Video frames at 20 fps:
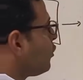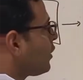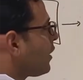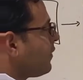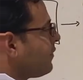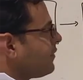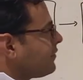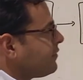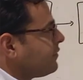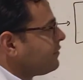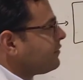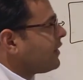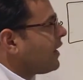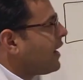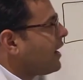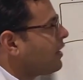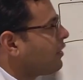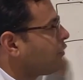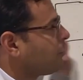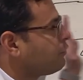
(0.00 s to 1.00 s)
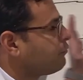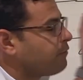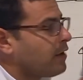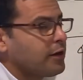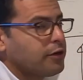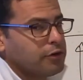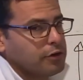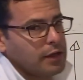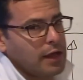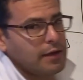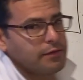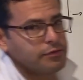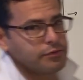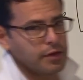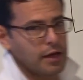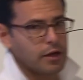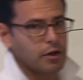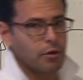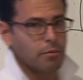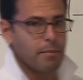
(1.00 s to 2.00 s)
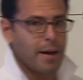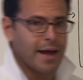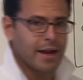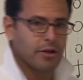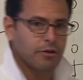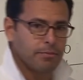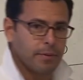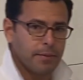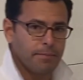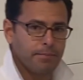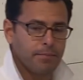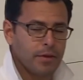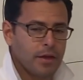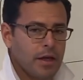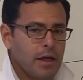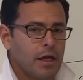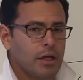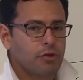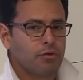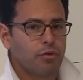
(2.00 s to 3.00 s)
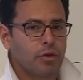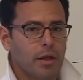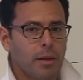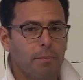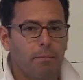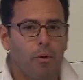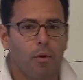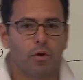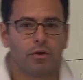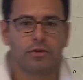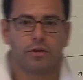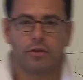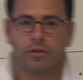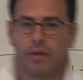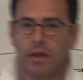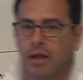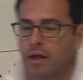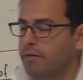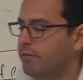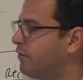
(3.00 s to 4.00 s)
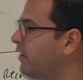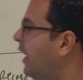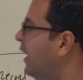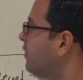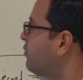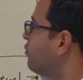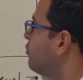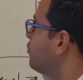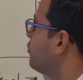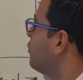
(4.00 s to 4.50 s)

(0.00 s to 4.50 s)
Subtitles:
at this entire vendor lifecycle management, it's really important to think of not just the